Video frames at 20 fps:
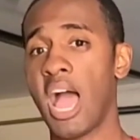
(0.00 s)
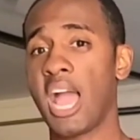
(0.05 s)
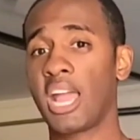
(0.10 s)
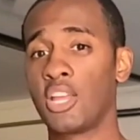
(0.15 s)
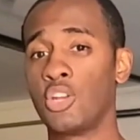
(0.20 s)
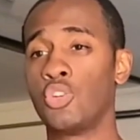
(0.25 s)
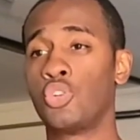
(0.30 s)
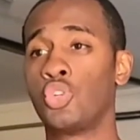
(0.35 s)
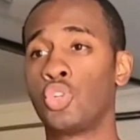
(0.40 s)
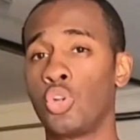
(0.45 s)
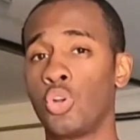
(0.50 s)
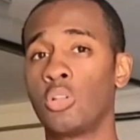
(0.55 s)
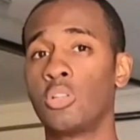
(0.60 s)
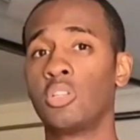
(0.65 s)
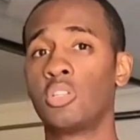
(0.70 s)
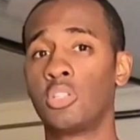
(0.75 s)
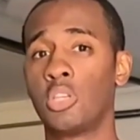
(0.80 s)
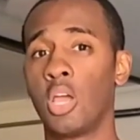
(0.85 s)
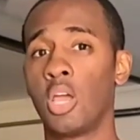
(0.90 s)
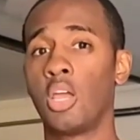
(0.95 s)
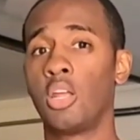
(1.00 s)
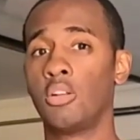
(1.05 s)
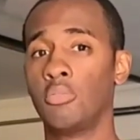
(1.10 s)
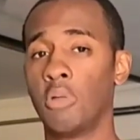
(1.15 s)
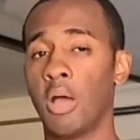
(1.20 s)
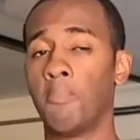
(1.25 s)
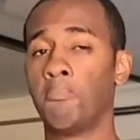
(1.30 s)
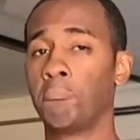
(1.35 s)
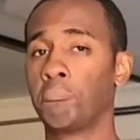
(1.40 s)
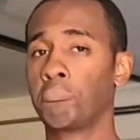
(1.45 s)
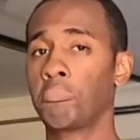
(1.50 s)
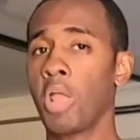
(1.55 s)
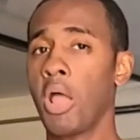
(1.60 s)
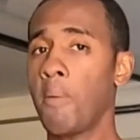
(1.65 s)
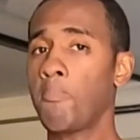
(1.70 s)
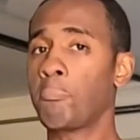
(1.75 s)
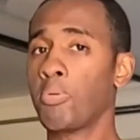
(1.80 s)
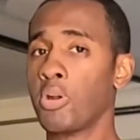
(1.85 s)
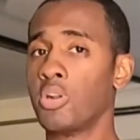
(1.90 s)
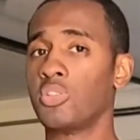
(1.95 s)
I can surely say
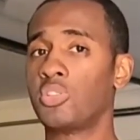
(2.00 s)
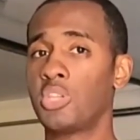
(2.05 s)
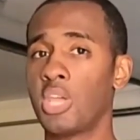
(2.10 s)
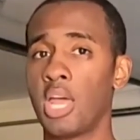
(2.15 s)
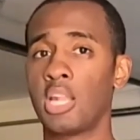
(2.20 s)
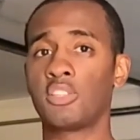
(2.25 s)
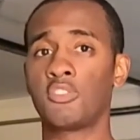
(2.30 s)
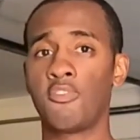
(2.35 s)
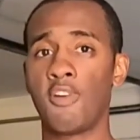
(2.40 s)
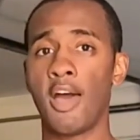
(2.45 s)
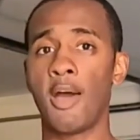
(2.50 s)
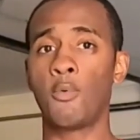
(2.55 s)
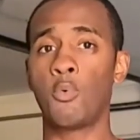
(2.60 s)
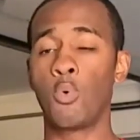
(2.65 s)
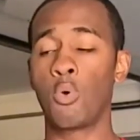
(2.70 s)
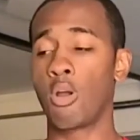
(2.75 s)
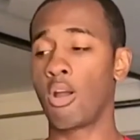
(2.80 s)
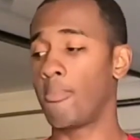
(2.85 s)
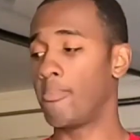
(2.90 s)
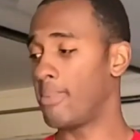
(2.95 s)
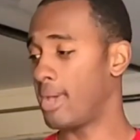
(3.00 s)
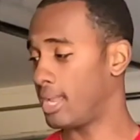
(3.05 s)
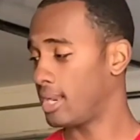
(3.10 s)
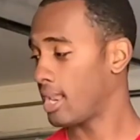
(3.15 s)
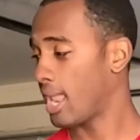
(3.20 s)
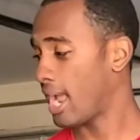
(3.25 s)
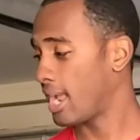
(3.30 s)
I'm pretty satisfied with where I'm at.